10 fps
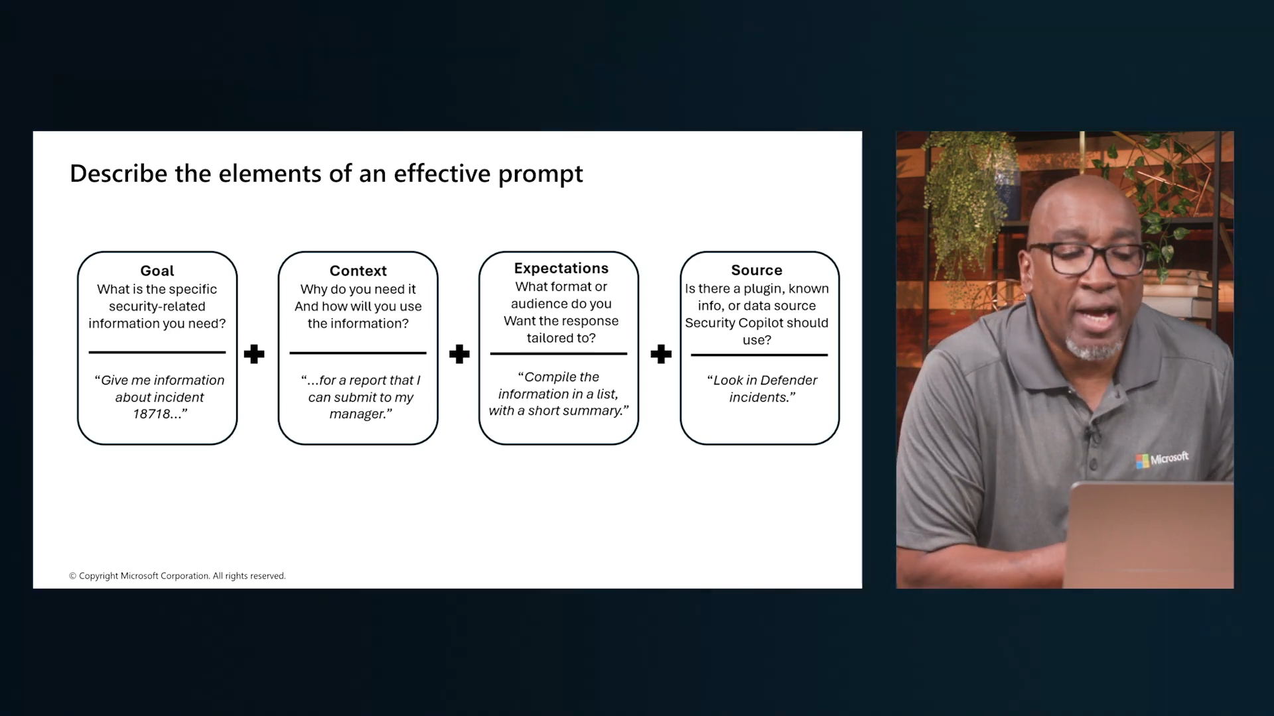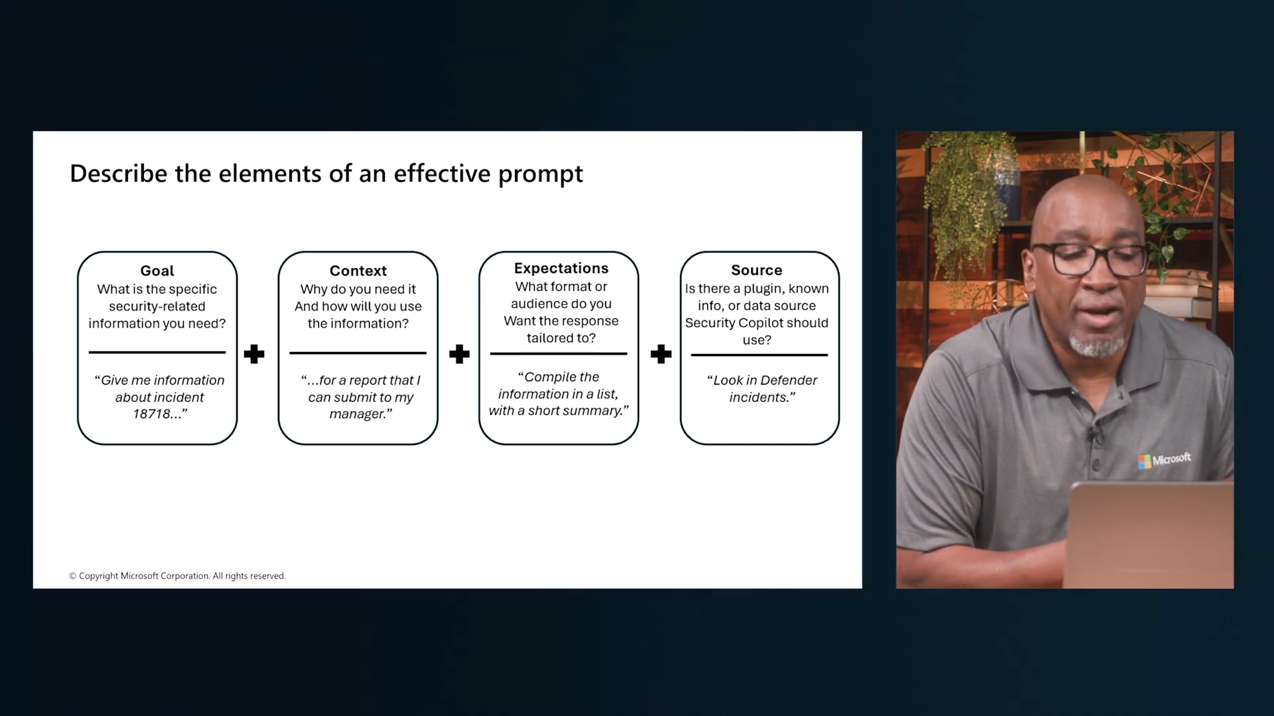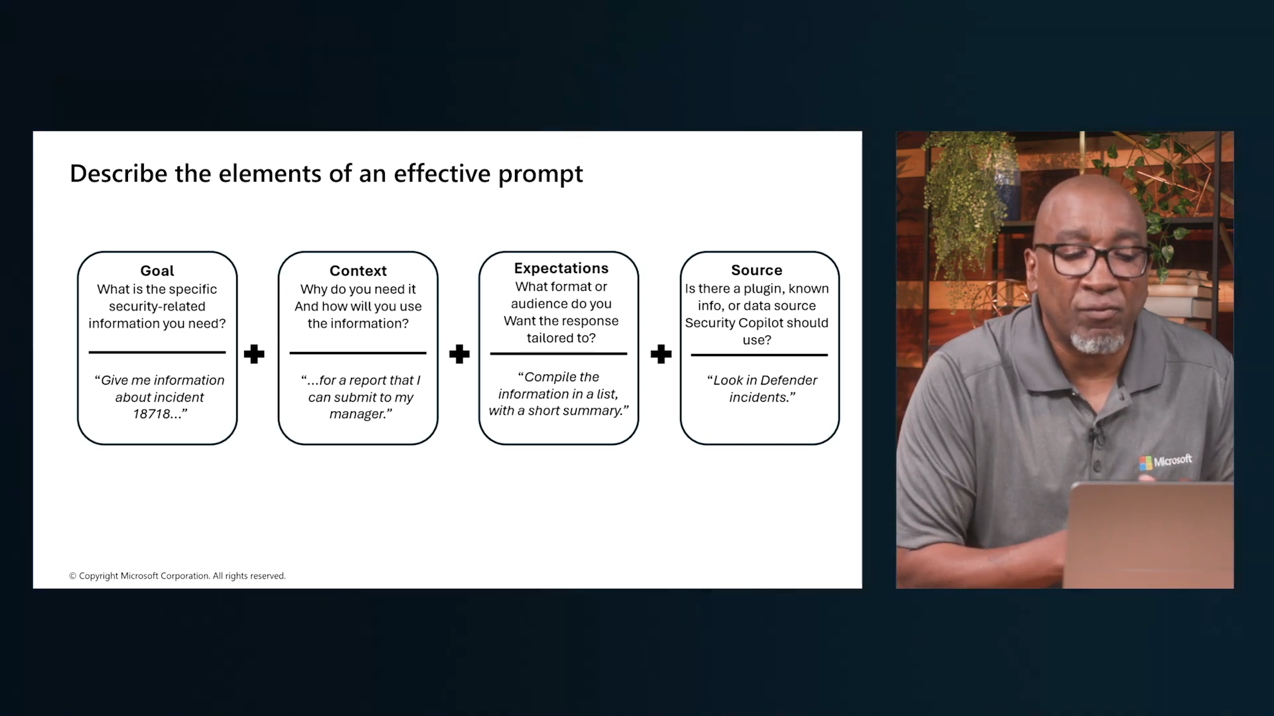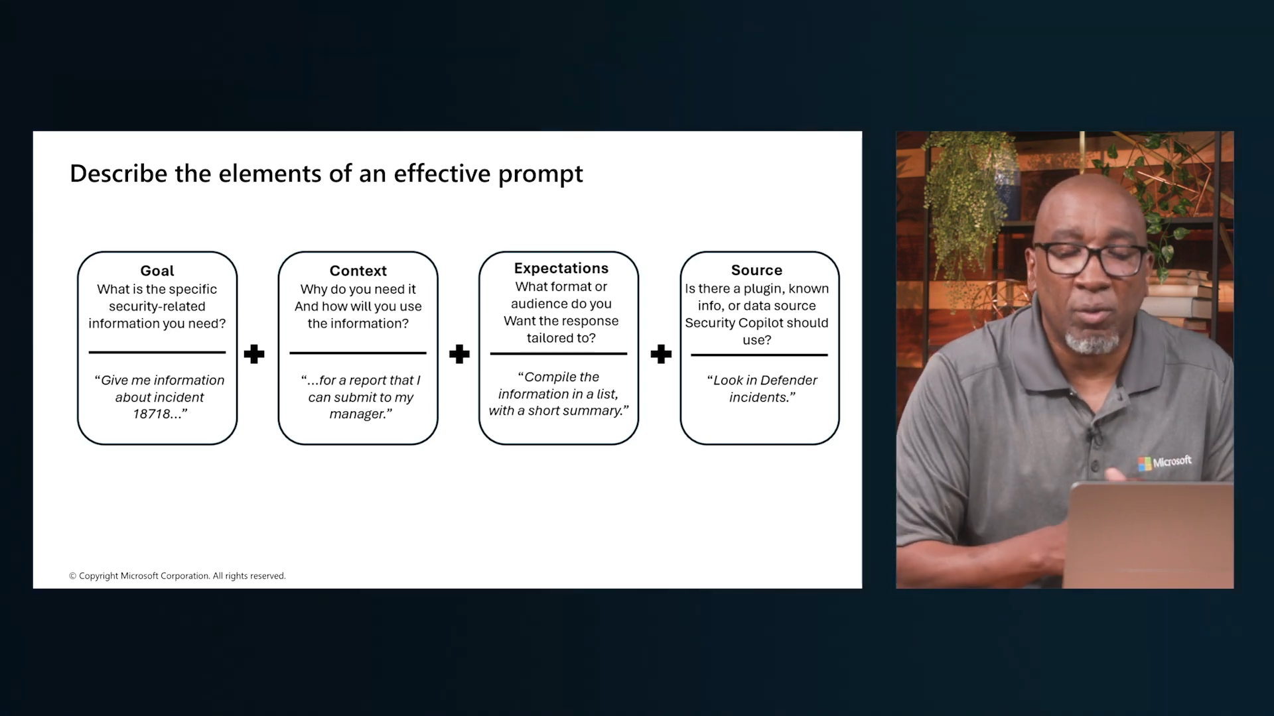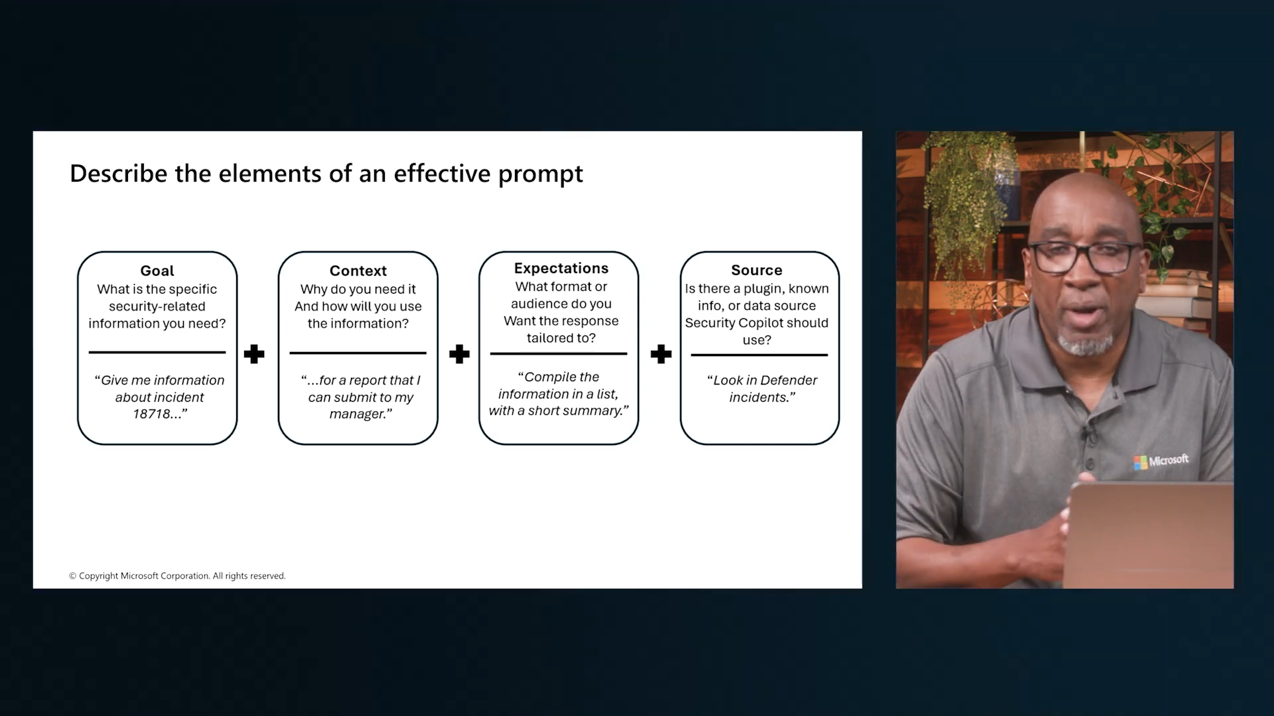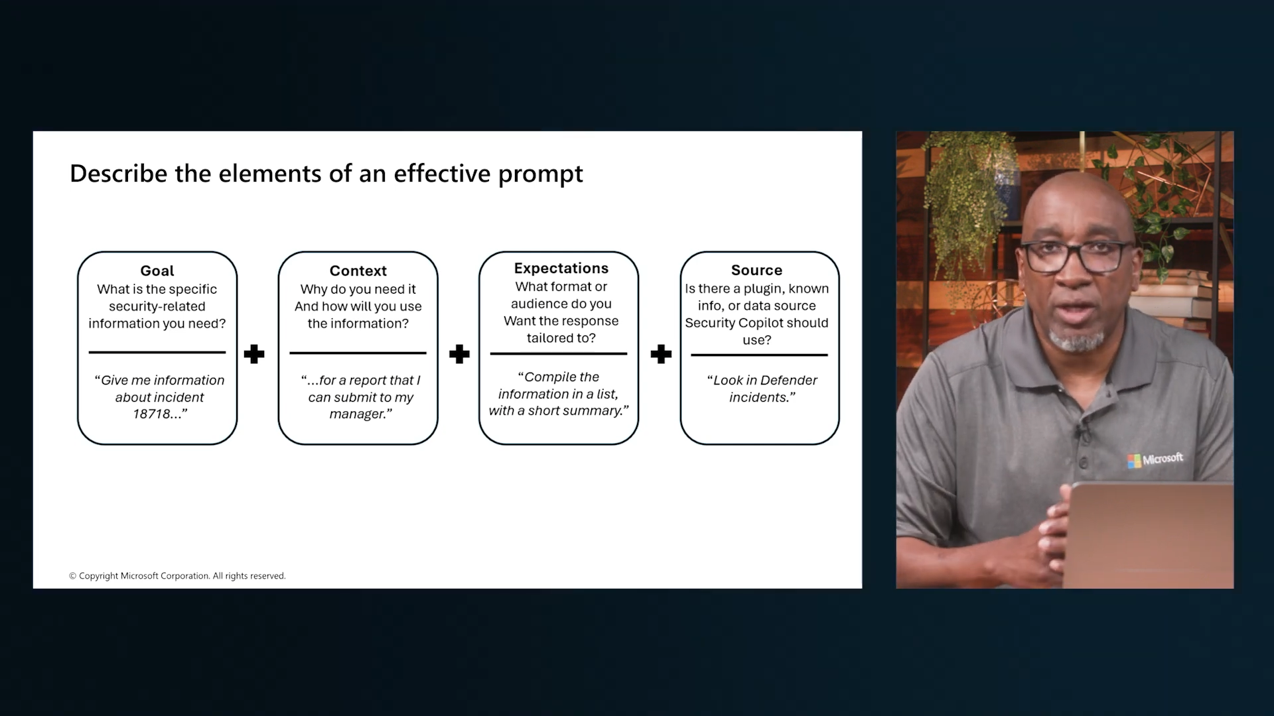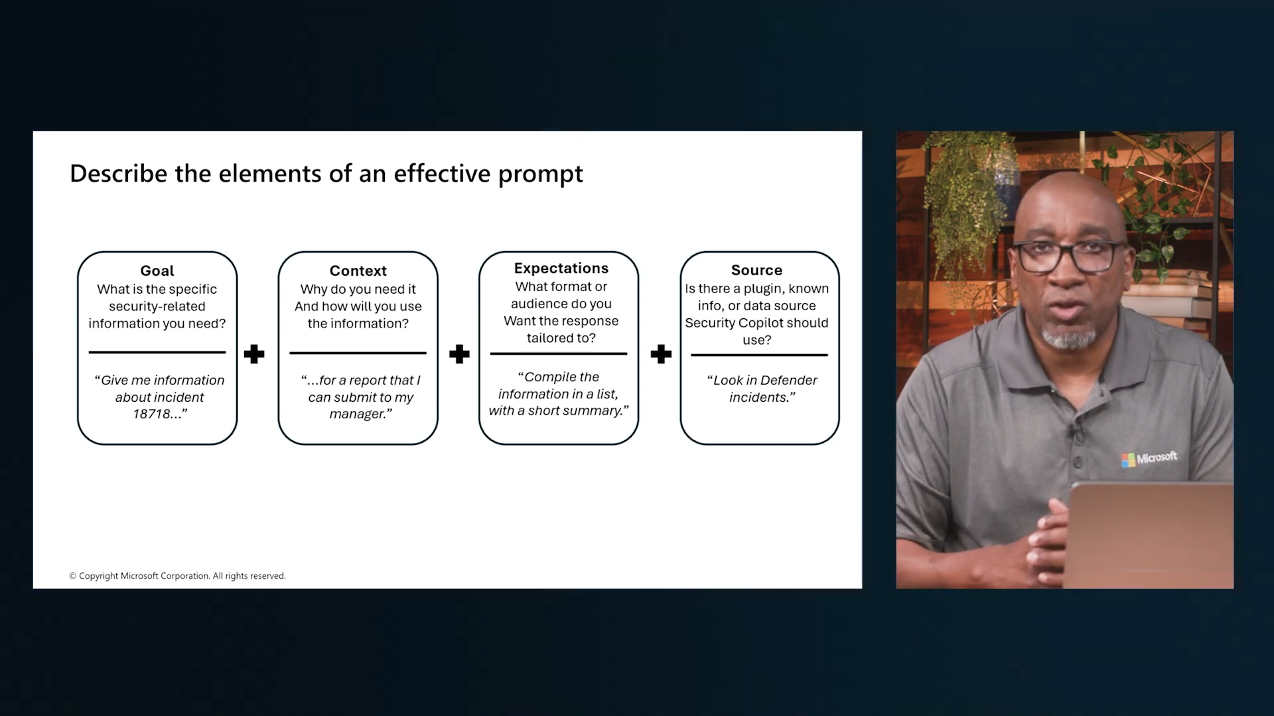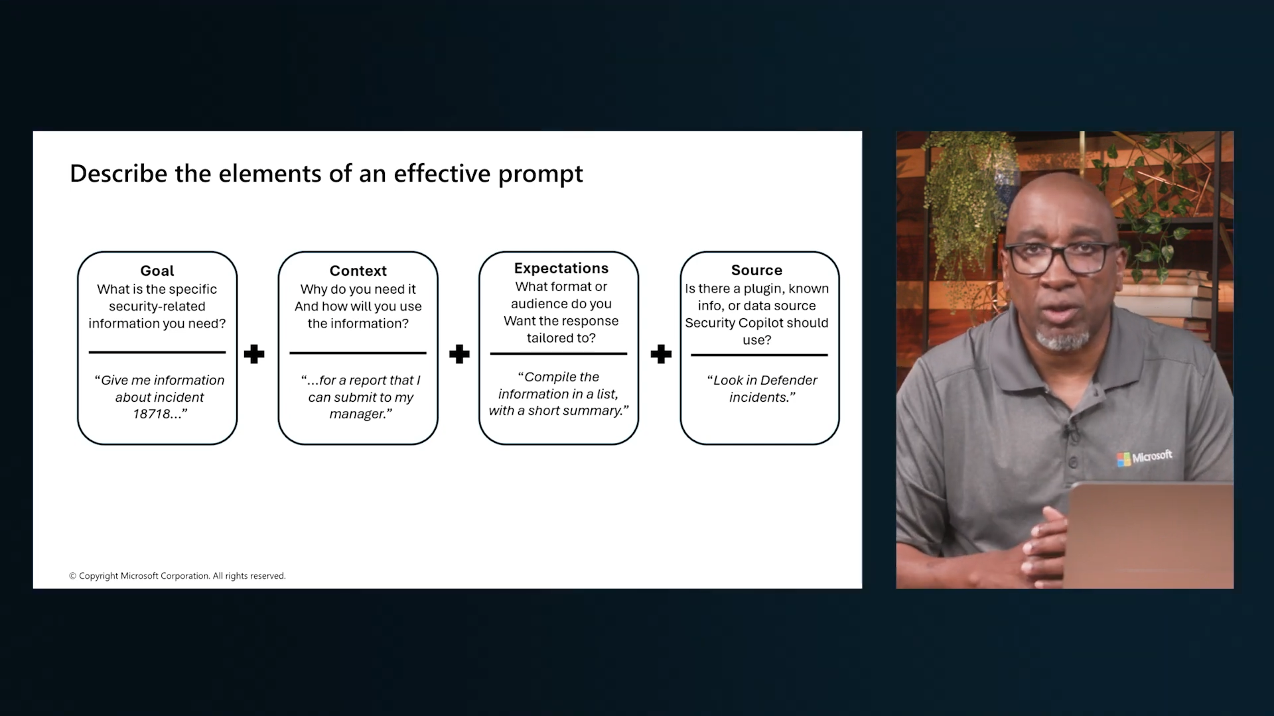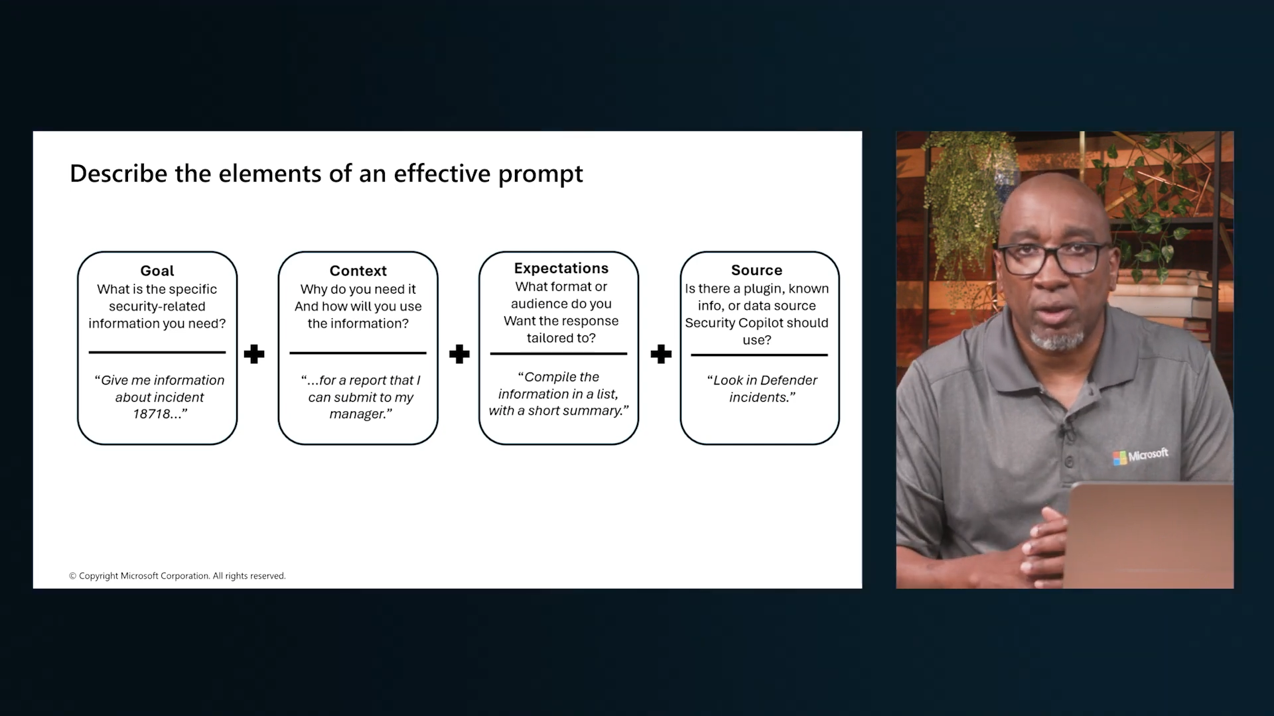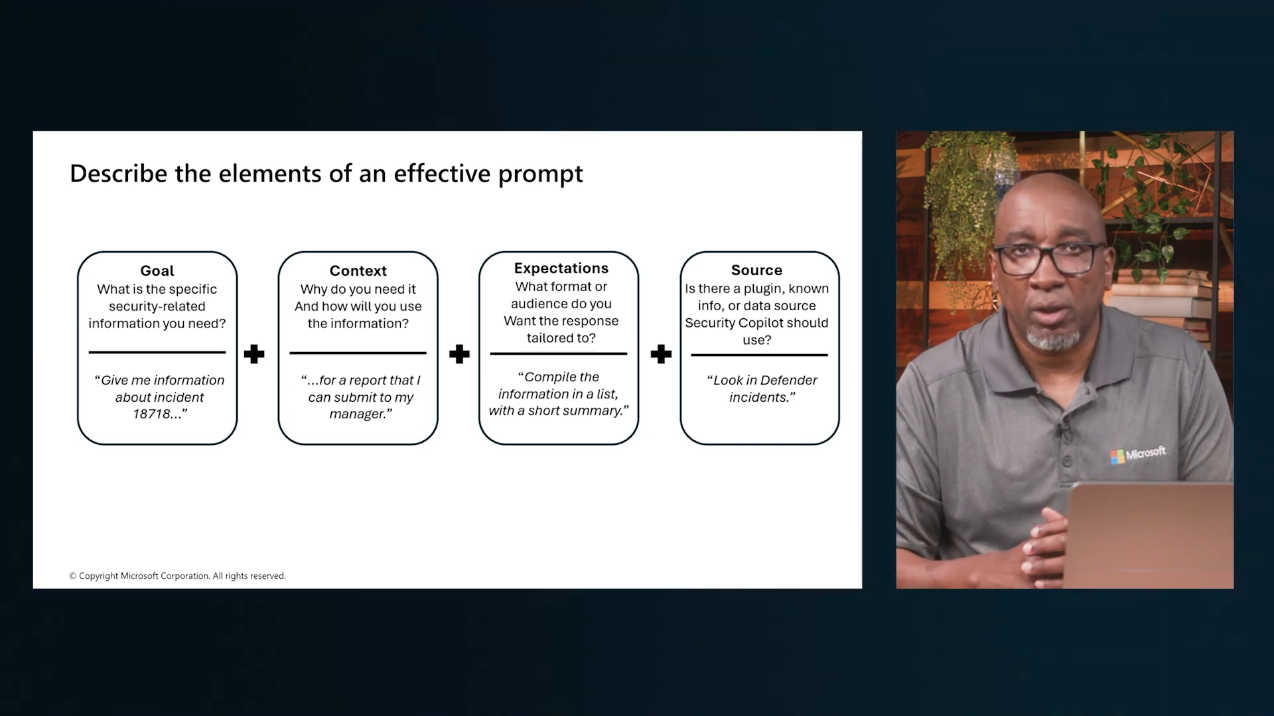that
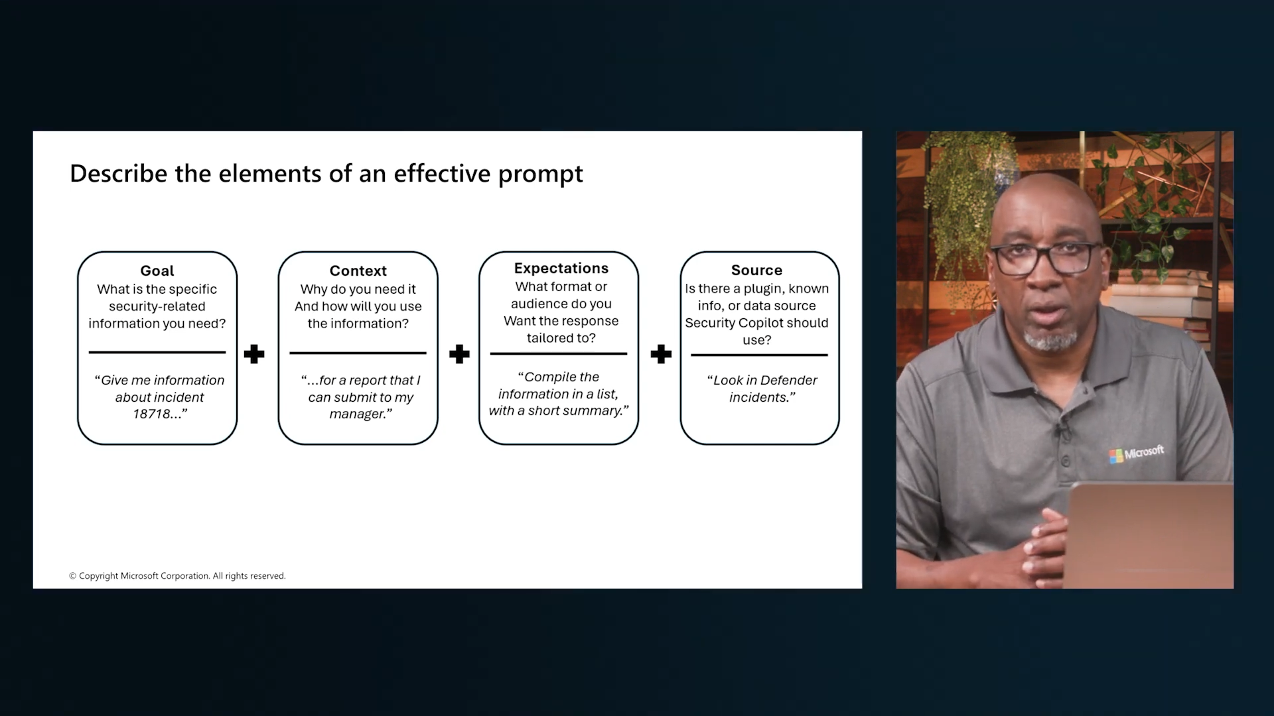information?